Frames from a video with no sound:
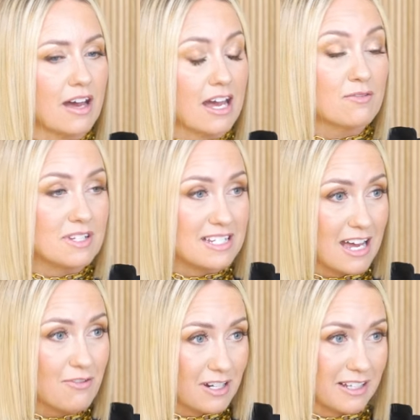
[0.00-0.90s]
I've
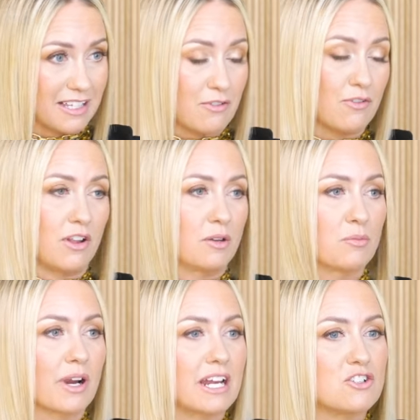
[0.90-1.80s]
definitely fallen
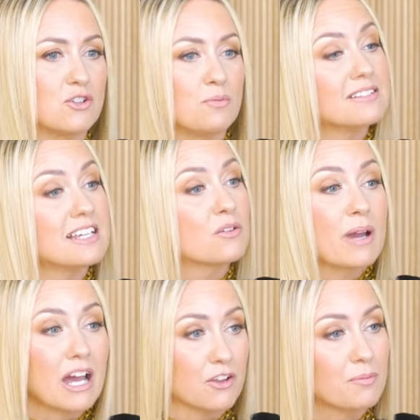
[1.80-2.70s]
prey to seeing the
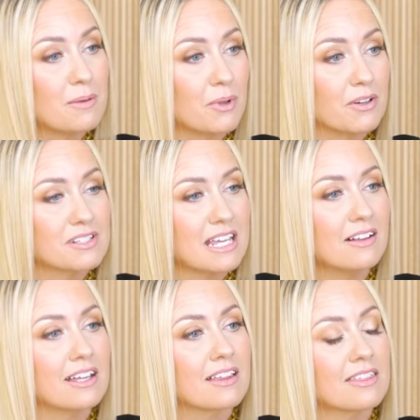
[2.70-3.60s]
way other people are
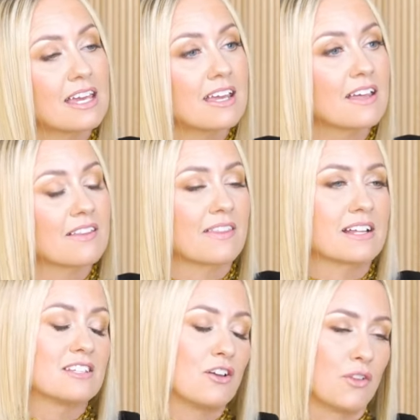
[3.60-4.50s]
scaling, thinking that
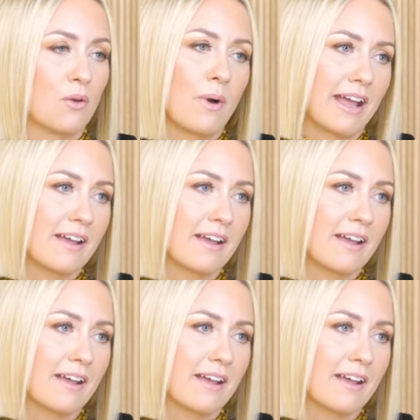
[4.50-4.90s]
that's the only way.